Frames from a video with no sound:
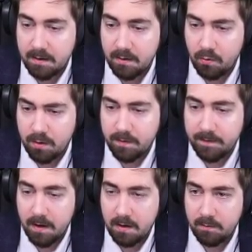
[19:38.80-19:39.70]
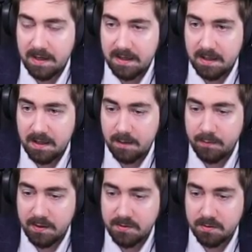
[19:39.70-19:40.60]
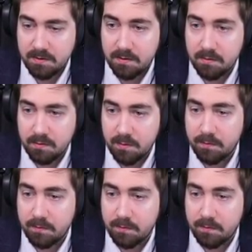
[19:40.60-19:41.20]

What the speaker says: Orb of Unmaking. I'm pretty sure they're called Orb